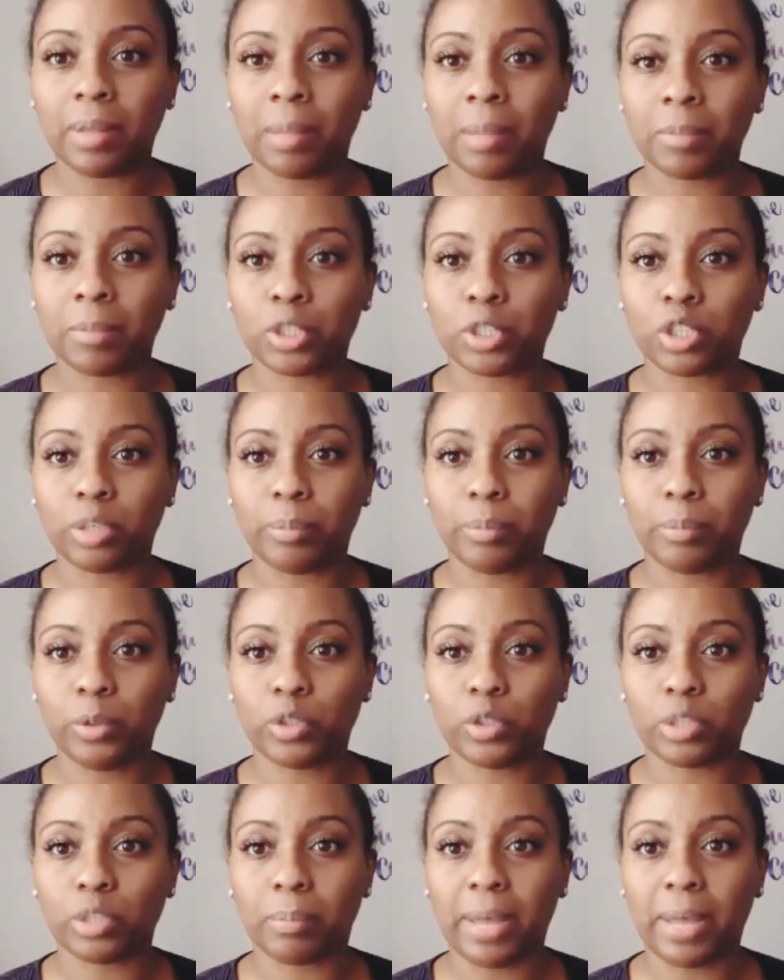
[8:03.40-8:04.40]
I'm just going to
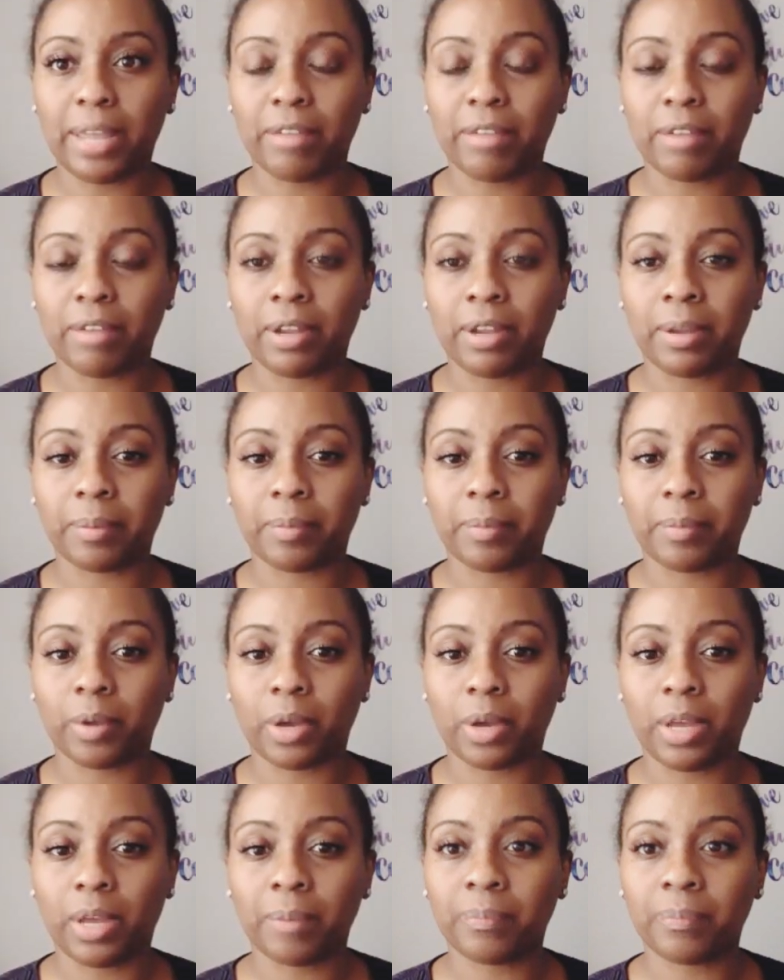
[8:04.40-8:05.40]
mute your mic, right?
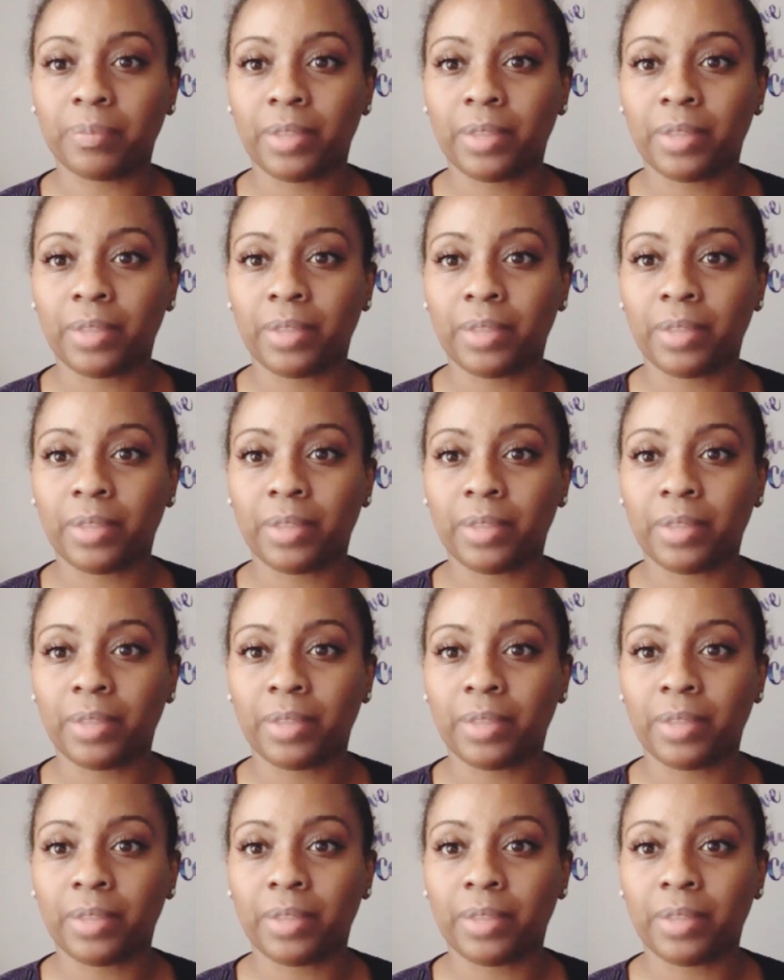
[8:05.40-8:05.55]
Okay.